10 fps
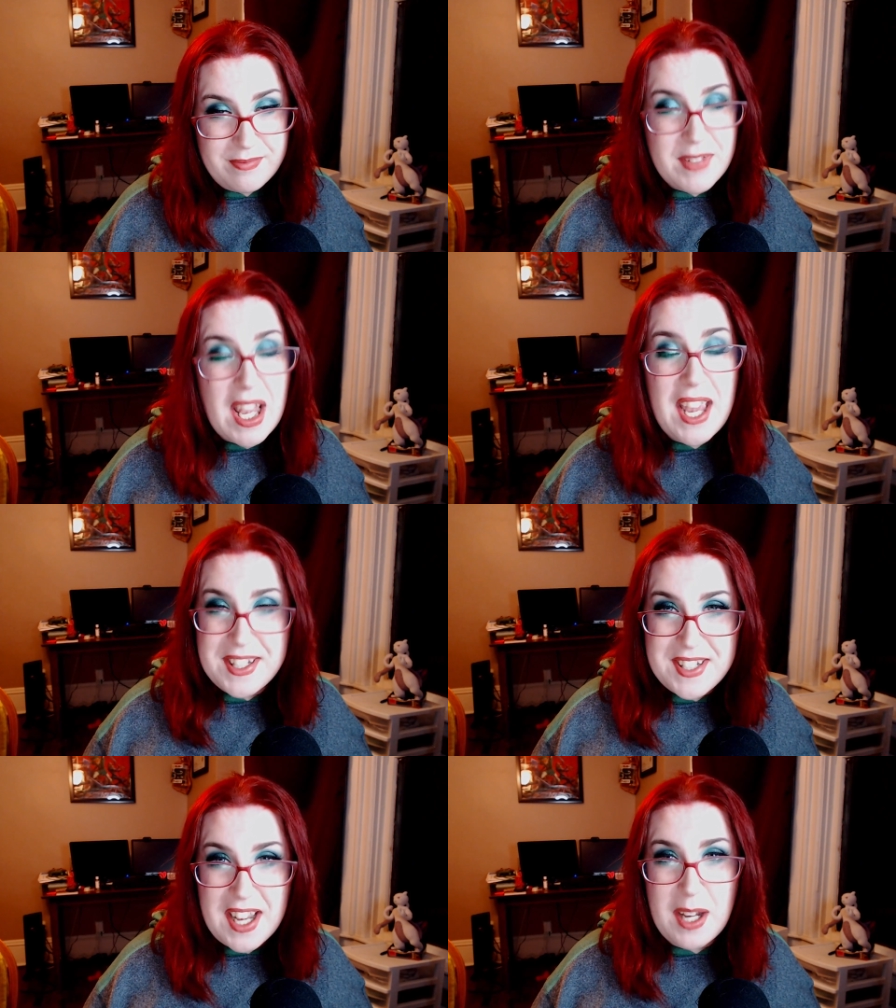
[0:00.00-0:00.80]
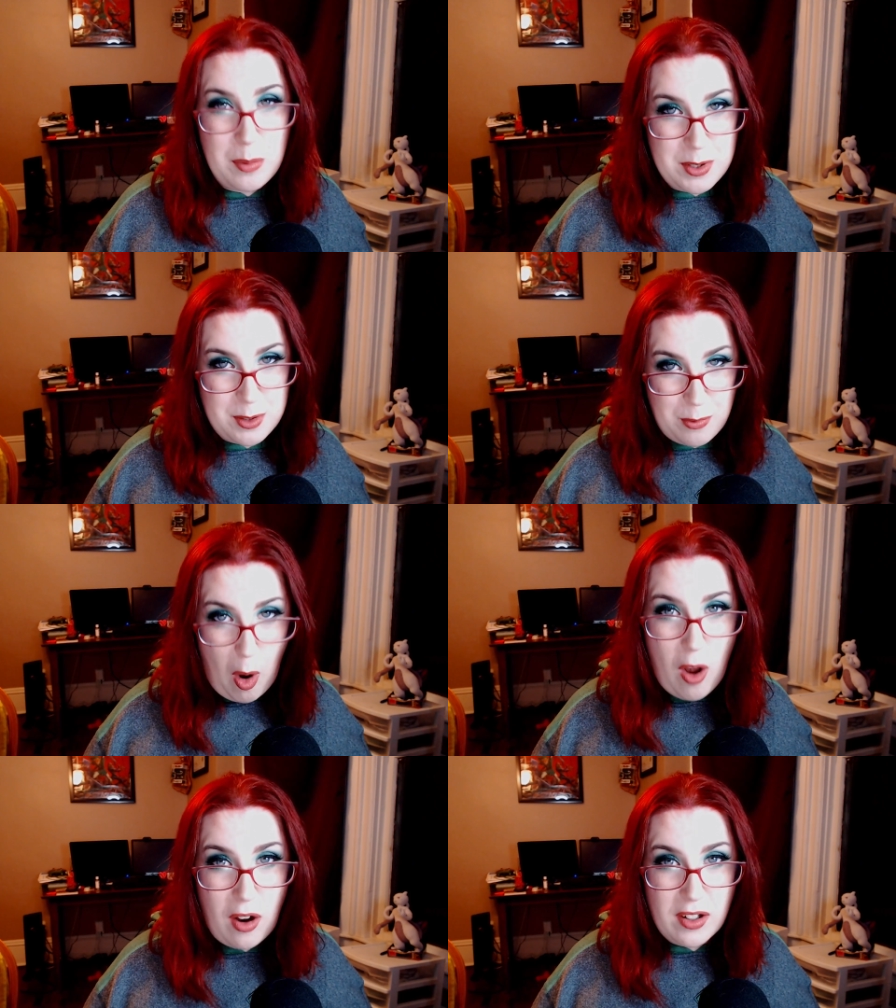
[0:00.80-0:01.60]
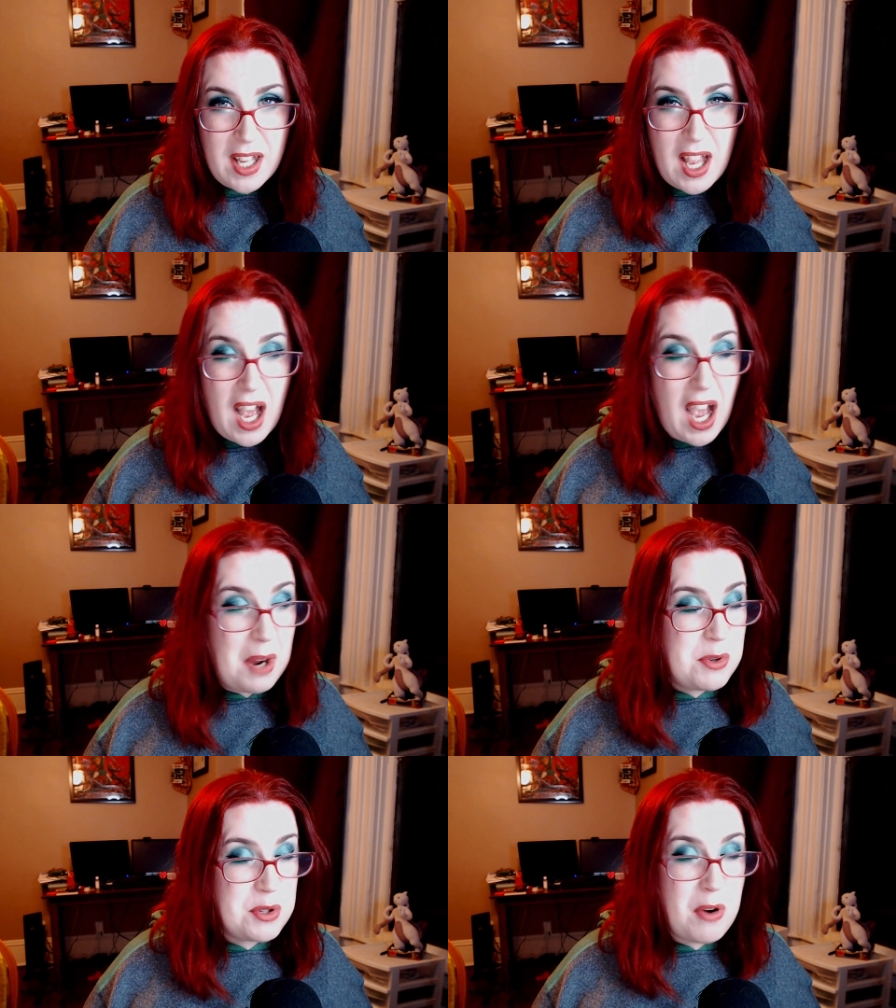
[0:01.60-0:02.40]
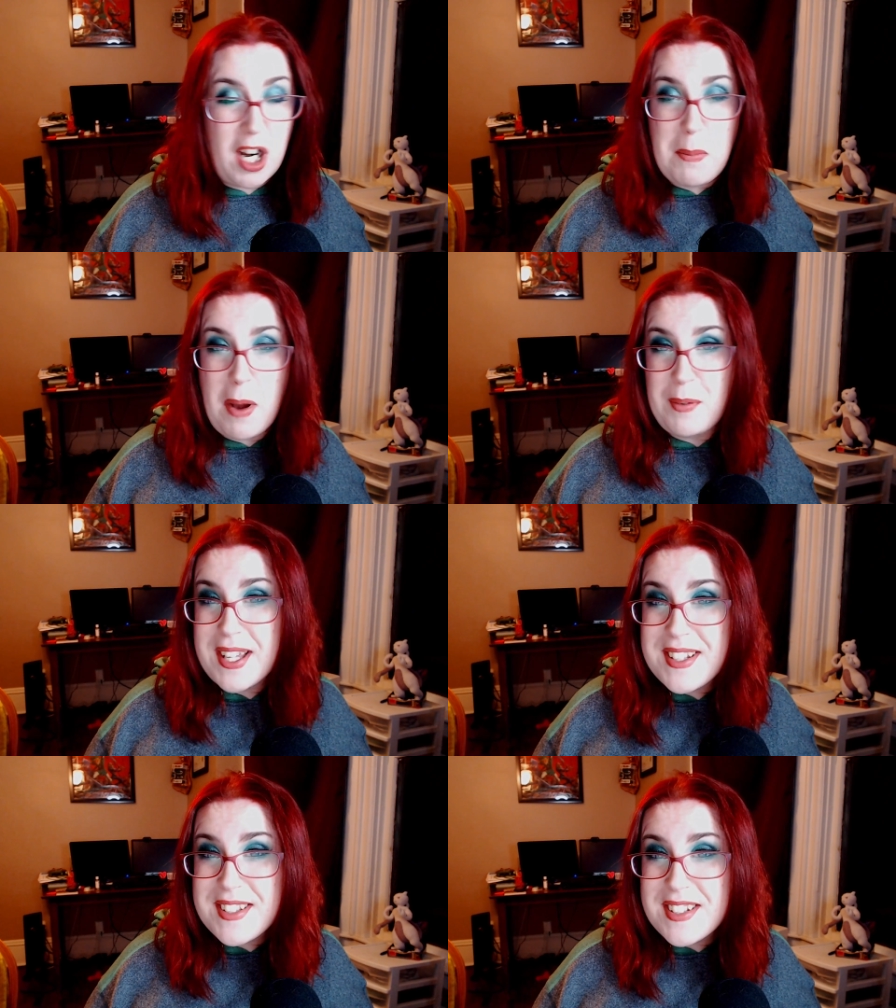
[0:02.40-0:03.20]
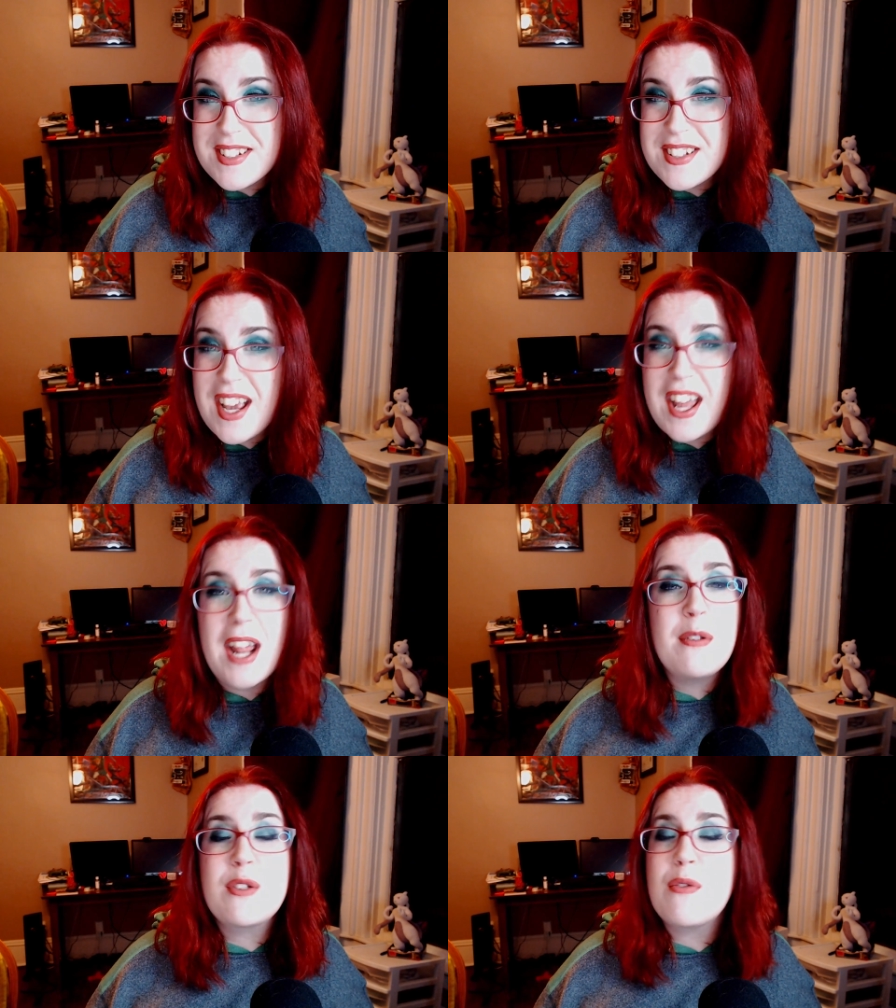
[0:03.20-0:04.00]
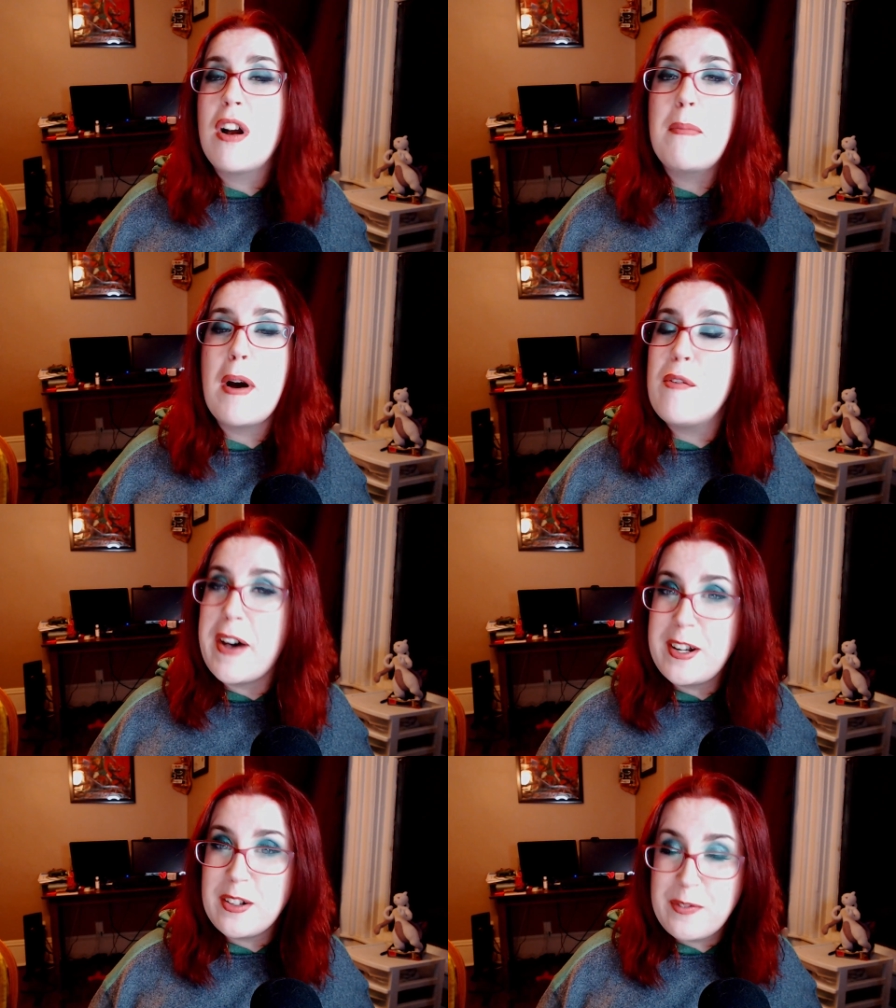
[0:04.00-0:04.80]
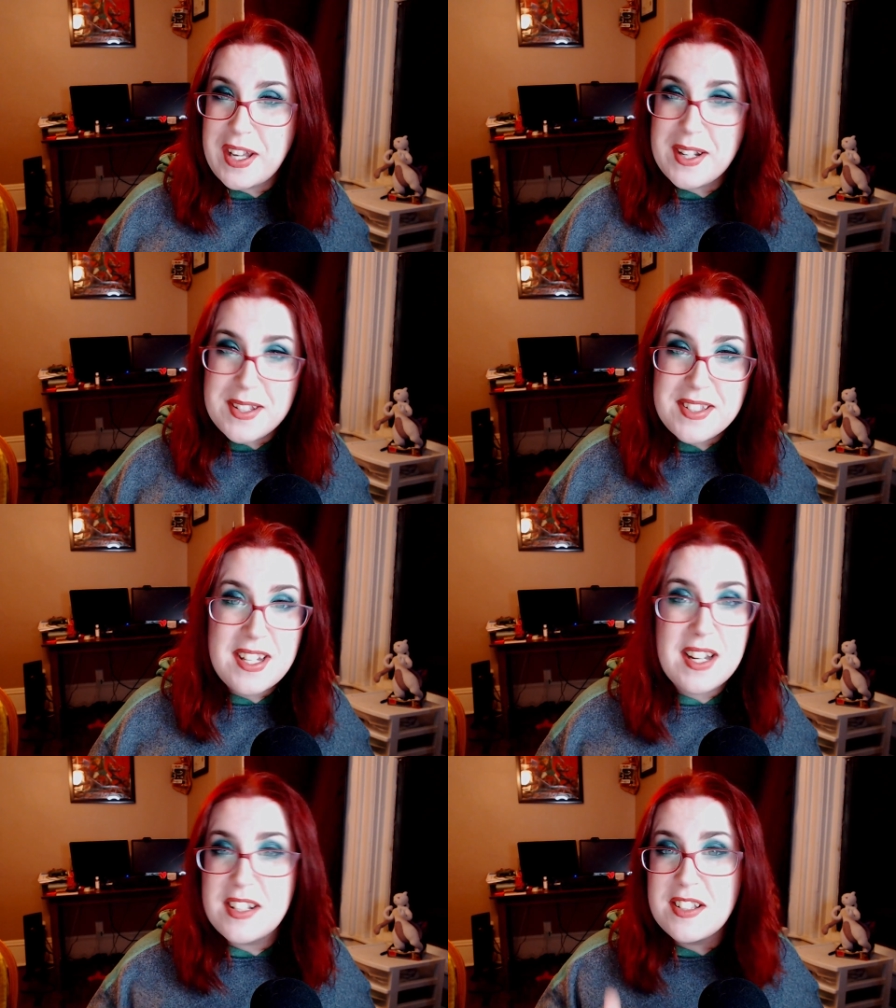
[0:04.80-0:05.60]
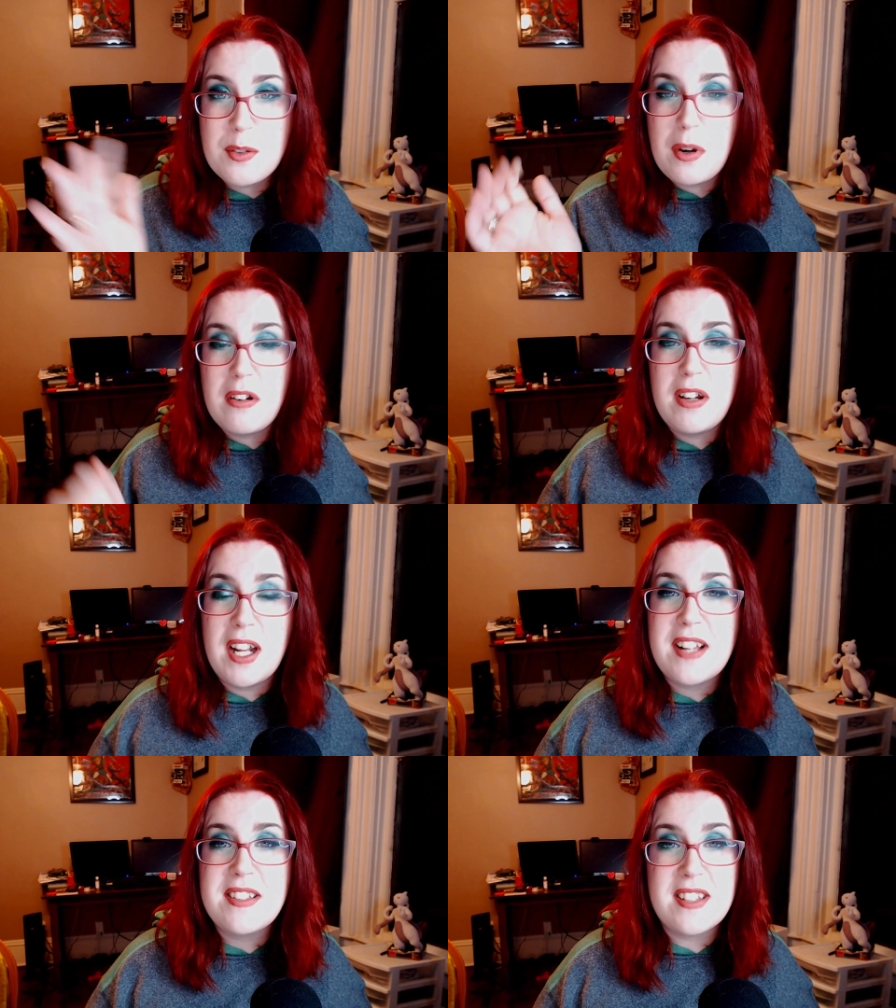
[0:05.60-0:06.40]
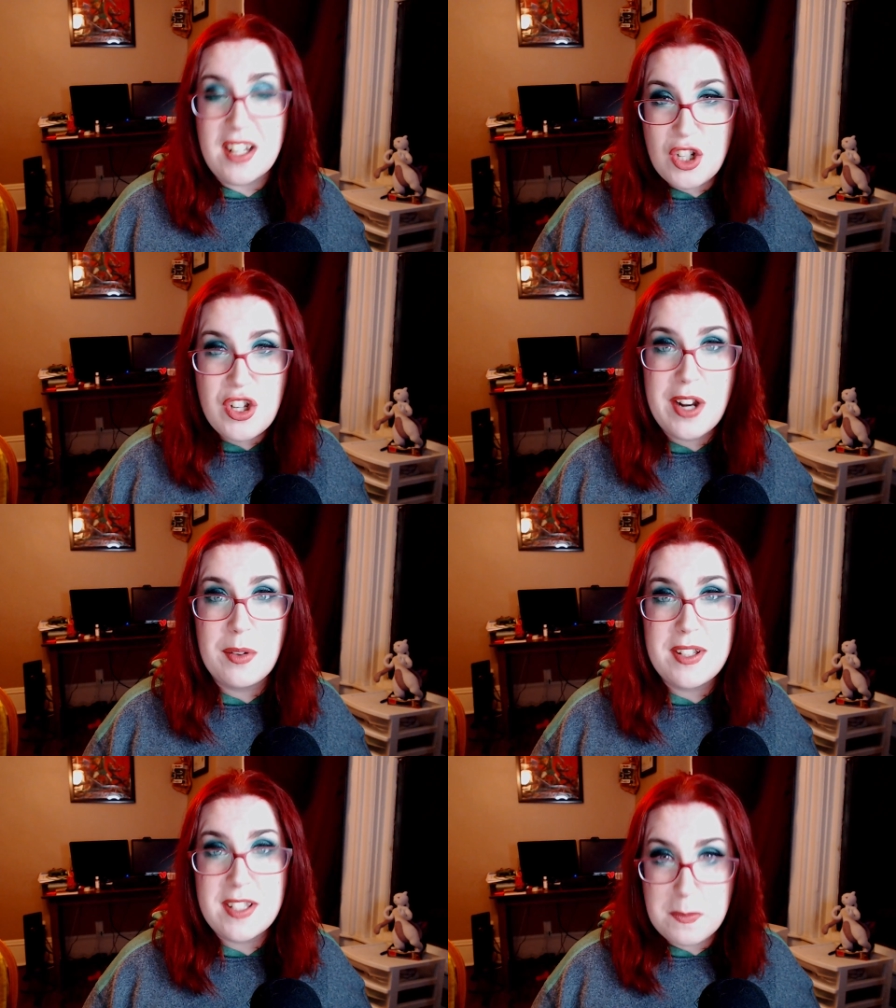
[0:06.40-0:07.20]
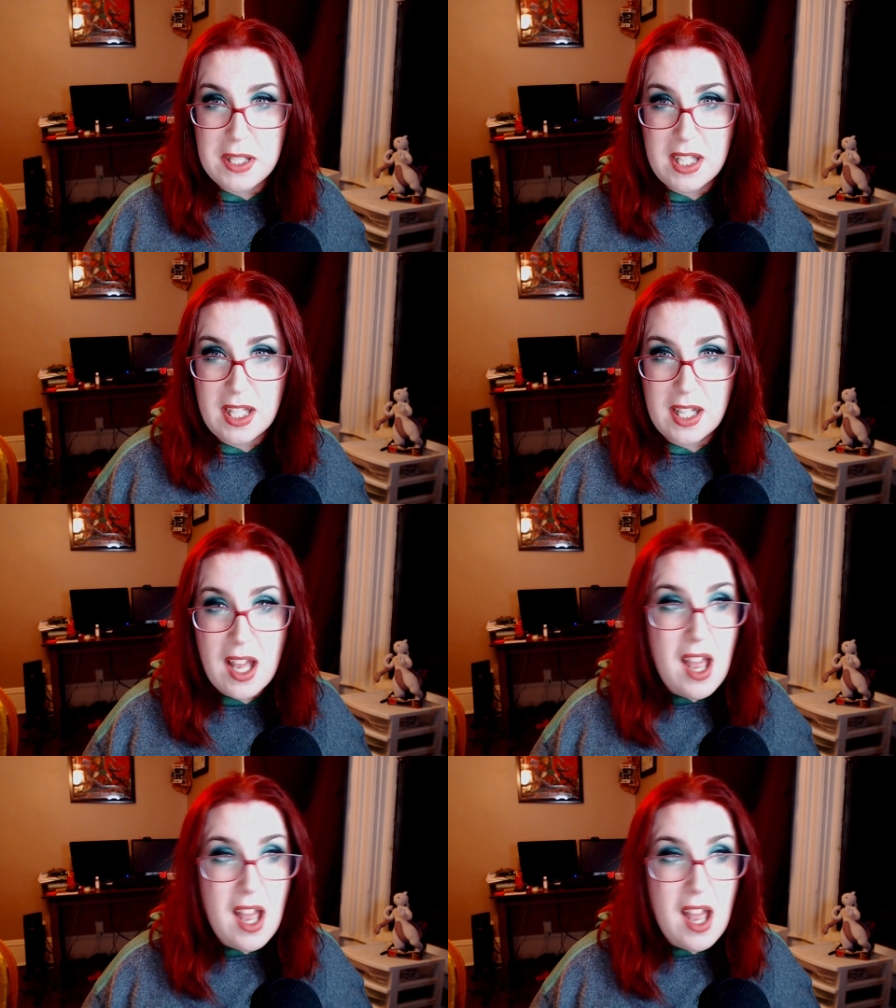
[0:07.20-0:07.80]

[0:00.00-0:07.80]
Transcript: And I was wrong. I was wrong about it, and I was wrong about Final Fantasy and Square Enix, generally speaking.